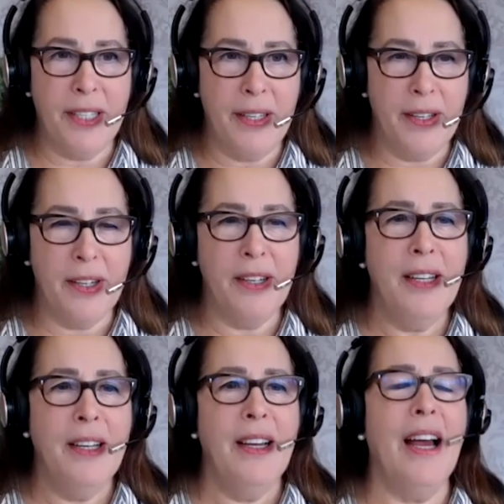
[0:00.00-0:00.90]
to hear.
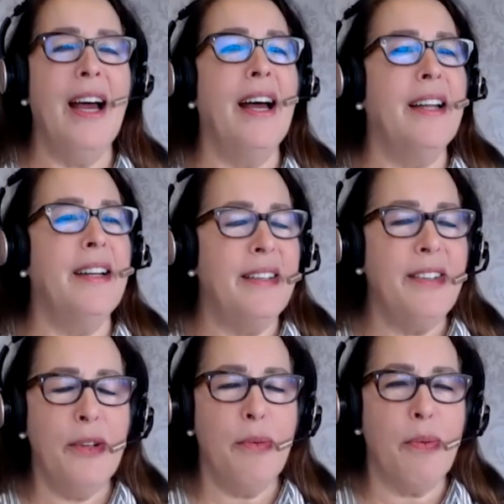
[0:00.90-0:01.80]
And
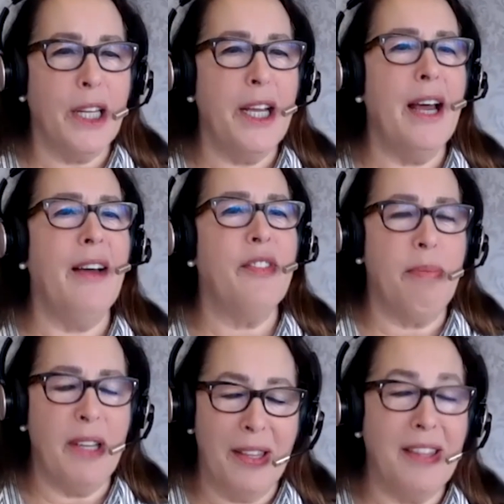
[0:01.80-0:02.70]
you really have to
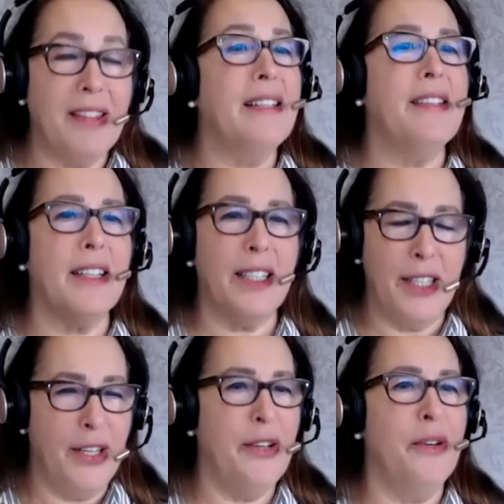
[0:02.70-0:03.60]
be authentically
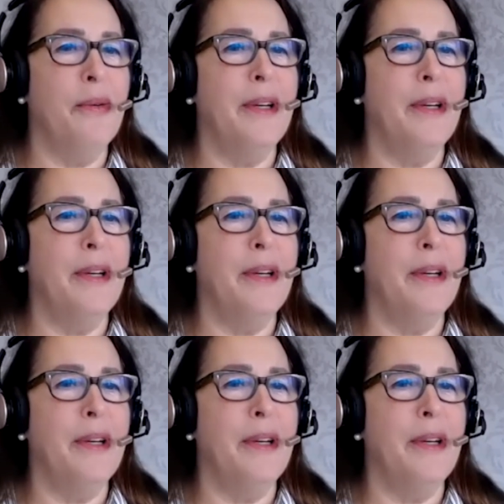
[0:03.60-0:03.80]
you